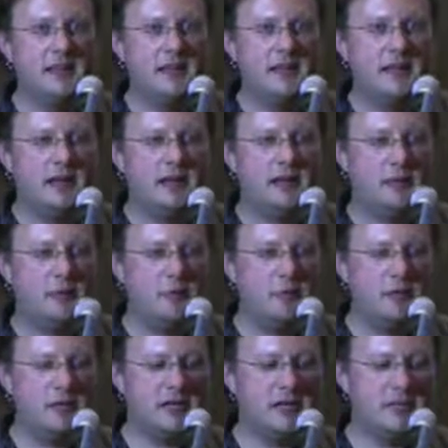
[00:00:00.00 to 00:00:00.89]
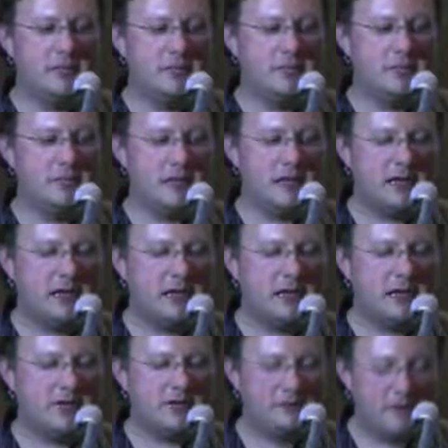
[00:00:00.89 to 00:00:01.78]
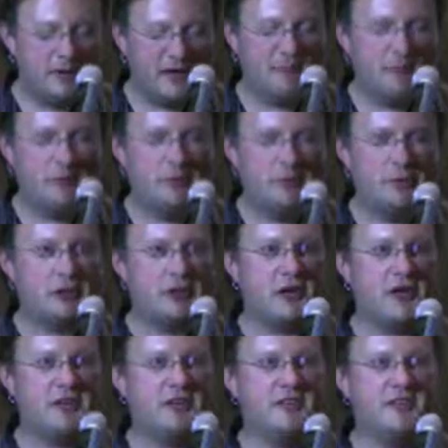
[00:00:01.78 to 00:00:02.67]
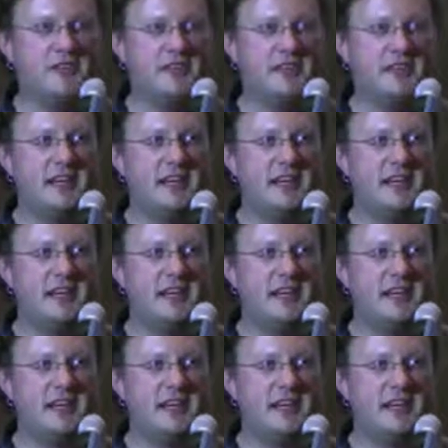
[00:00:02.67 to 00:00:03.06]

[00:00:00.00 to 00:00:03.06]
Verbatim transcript: um, when I'm and I've I've made precautions that